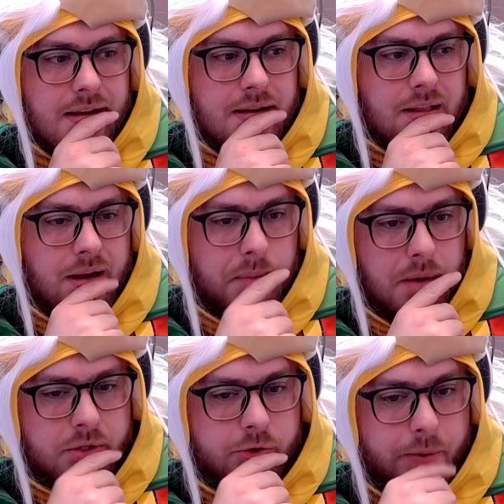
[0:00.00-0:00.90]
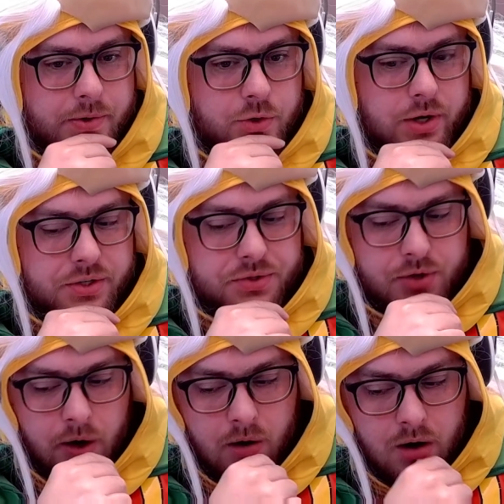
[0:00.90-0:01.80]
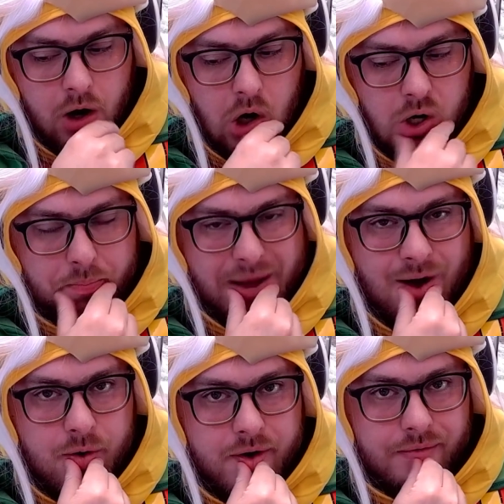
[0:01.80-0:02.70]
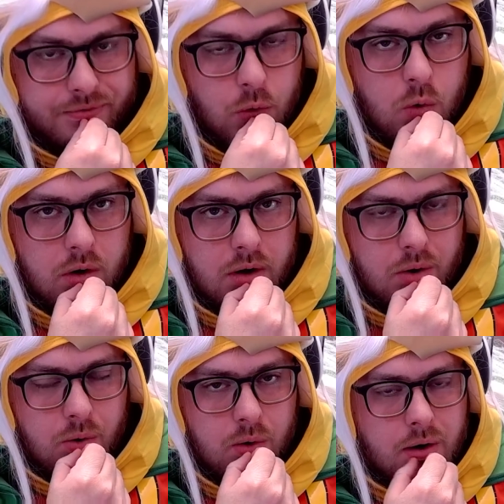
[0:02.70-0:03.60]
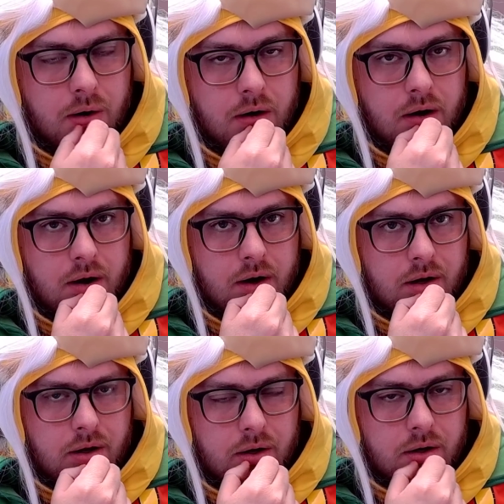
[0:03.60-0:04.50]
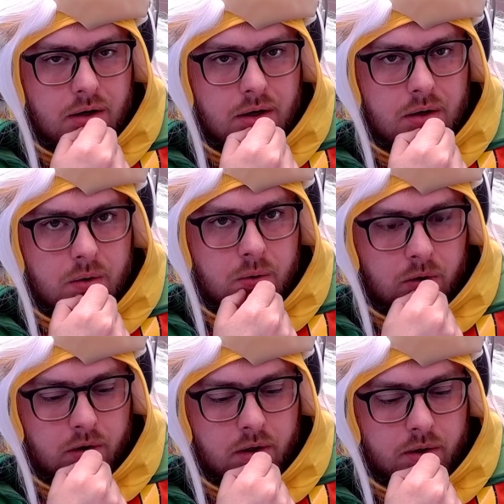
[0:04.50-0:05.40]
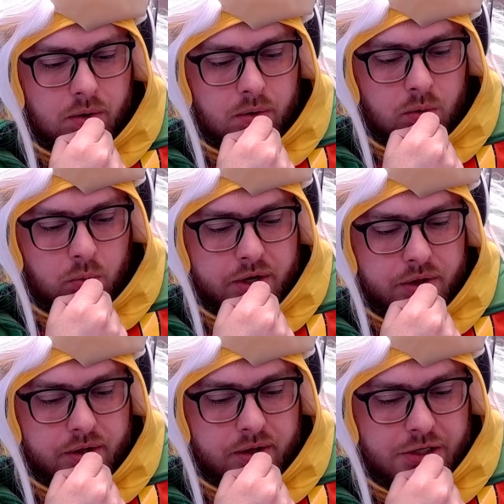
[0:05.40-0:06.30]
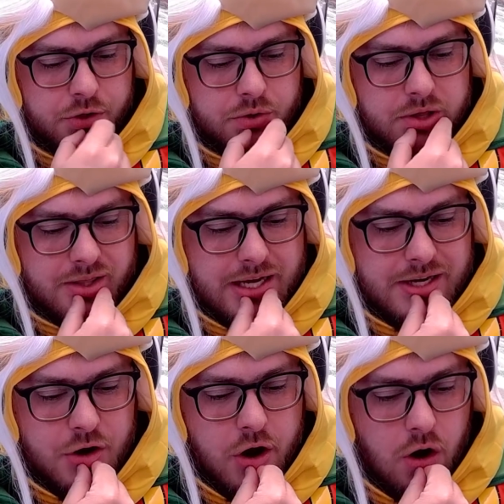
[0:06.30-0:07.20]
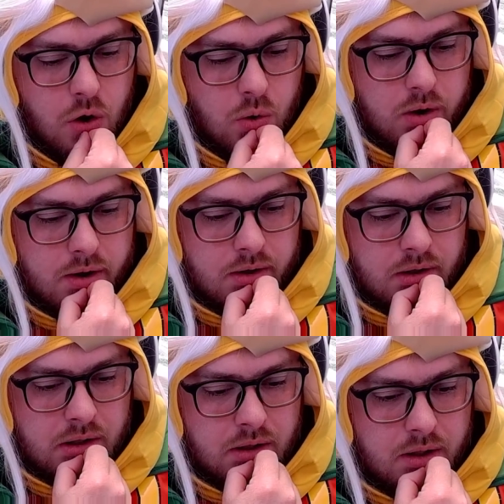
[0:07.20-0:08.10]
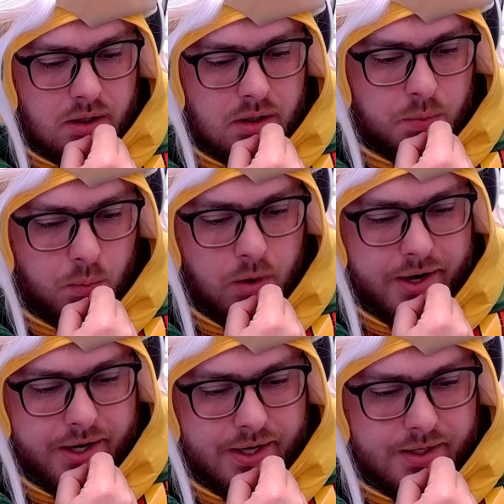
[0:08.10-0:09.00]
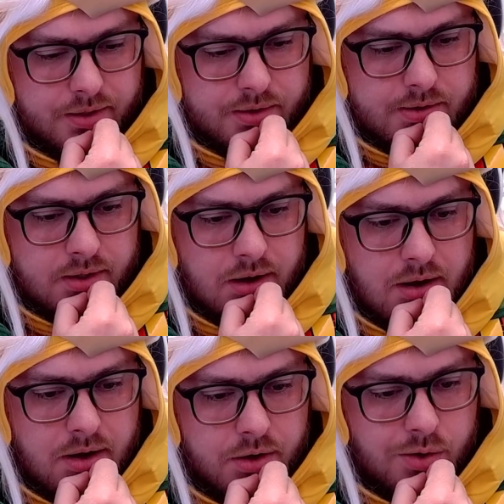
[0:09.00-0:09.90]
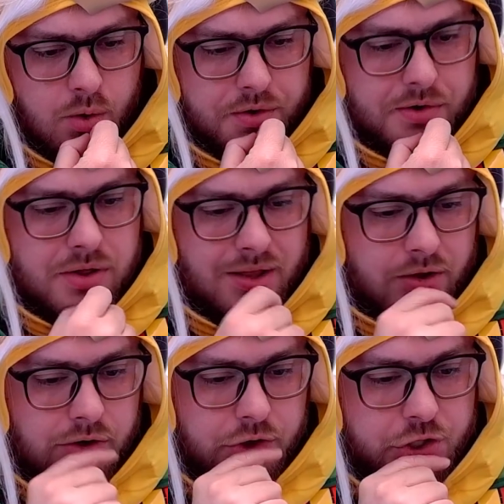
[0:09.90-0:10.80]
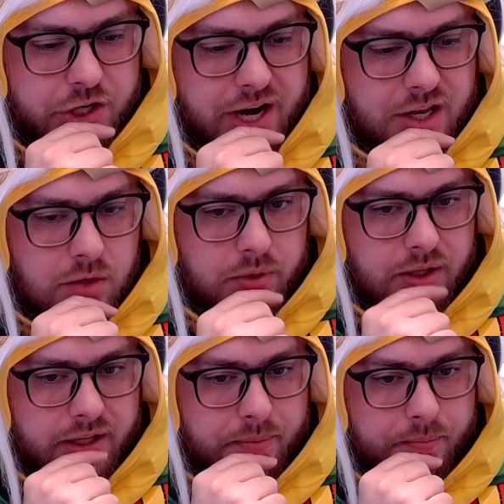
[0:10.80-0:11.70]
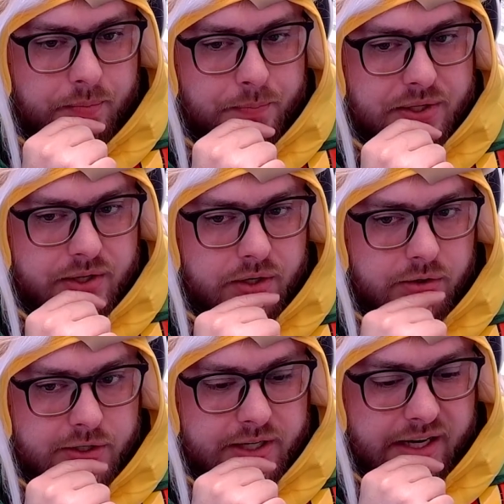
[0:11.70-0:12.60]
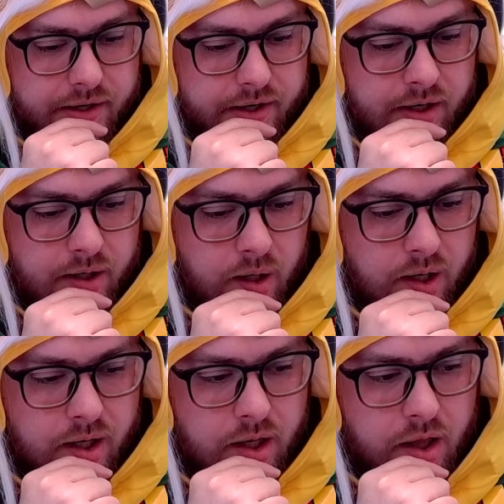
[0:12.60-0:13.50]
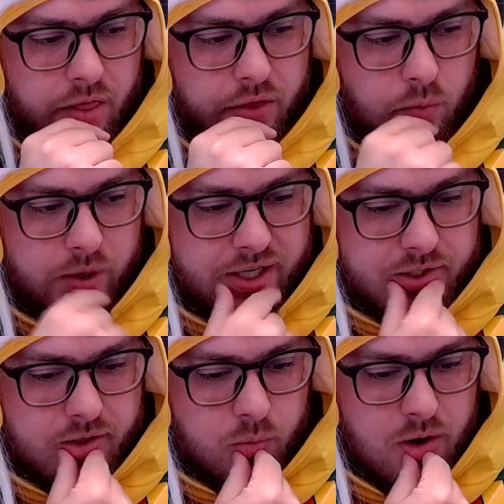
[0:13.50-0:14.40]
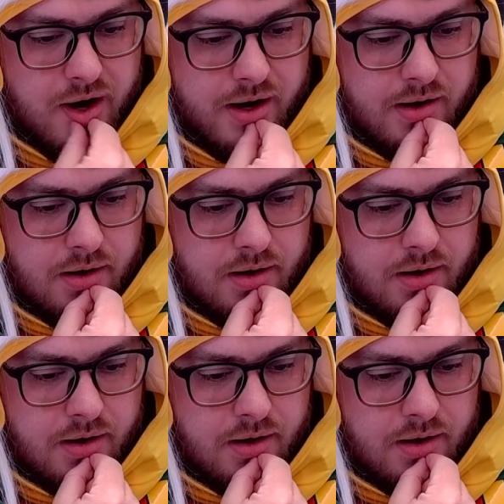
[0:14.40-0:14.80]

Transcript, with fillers: like, public demonstrations are about and for, or what do you think? Like, do you think they know what it is? Or do you think they're genuinely misunderstanding the reason, right?